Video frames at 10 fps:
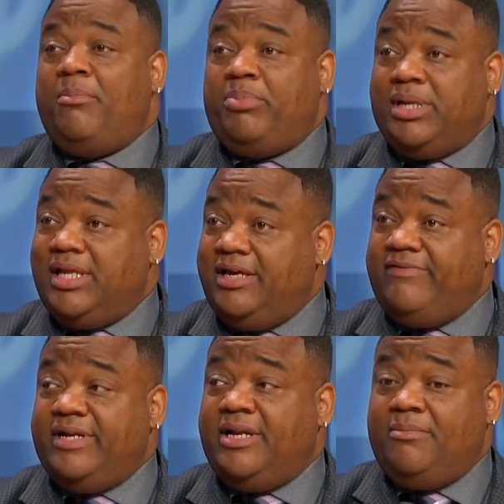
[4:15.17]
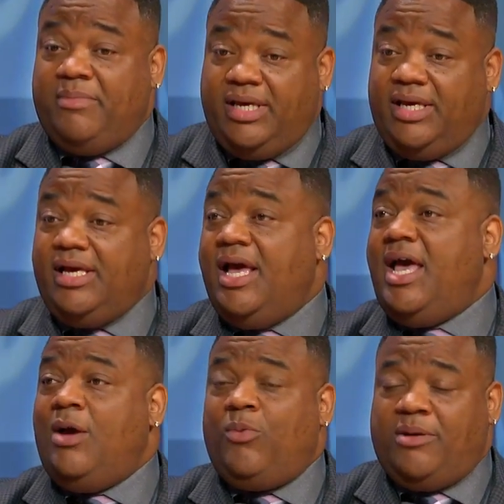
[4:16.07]
believing in me
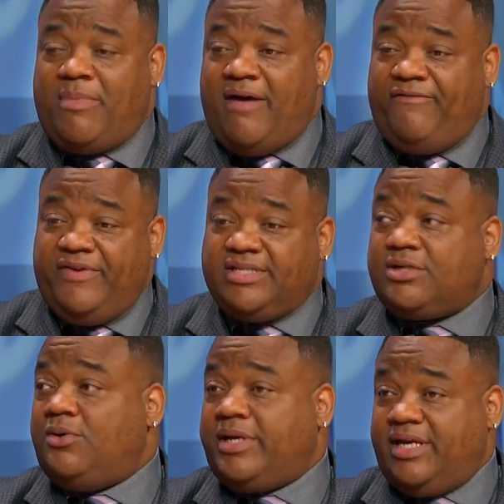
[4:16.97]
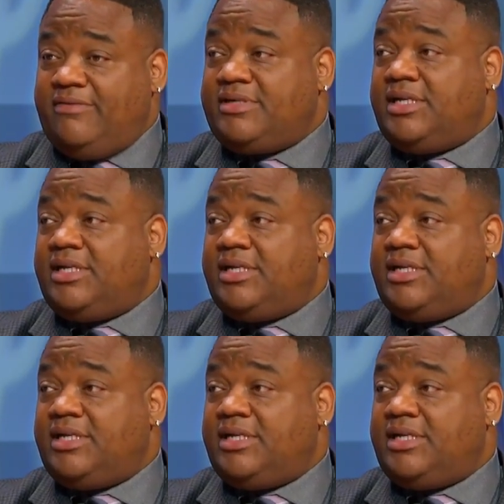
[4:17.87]
and what my physical gifts